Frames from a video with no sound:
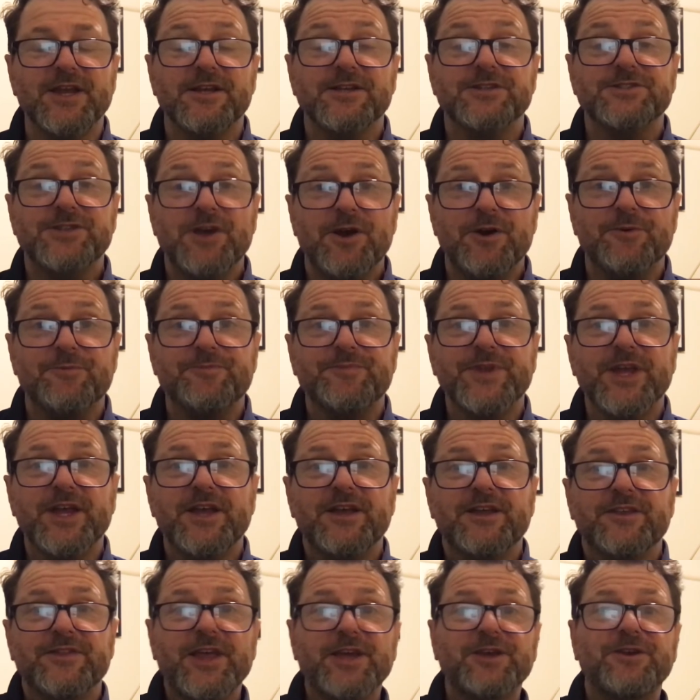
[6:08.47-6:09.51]
So
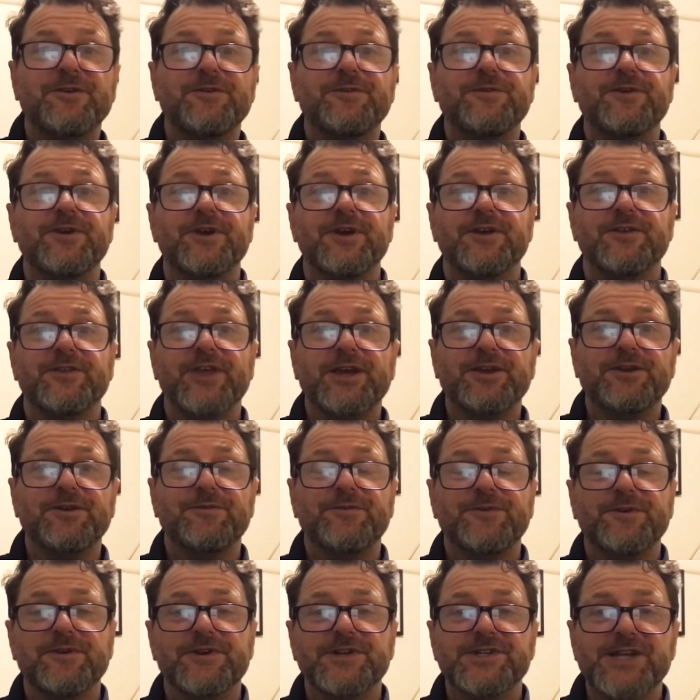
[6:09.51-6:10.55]
thank you
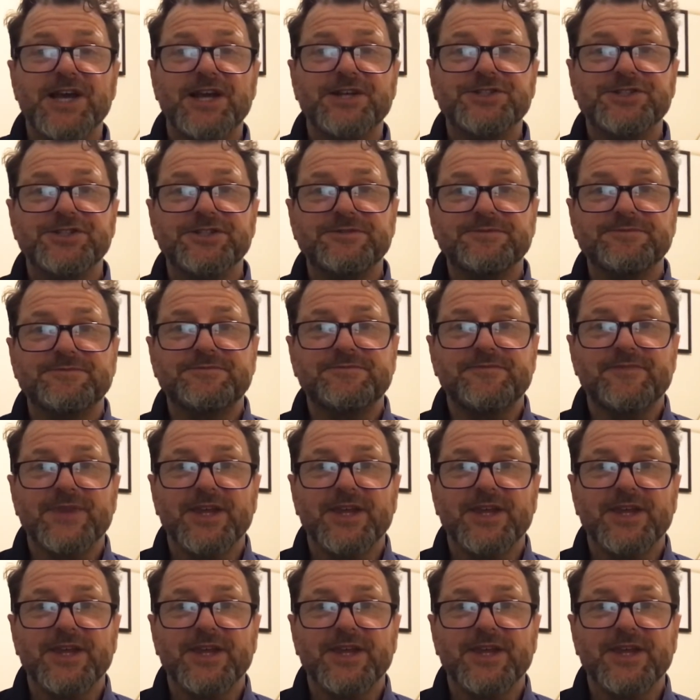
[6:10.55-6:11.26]
for your attention,